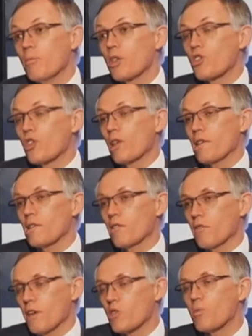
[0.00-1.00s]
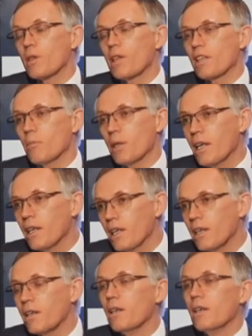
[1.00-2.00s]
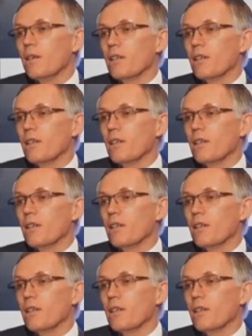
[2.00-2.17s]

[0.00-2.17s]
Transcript: much less investment at the beginning,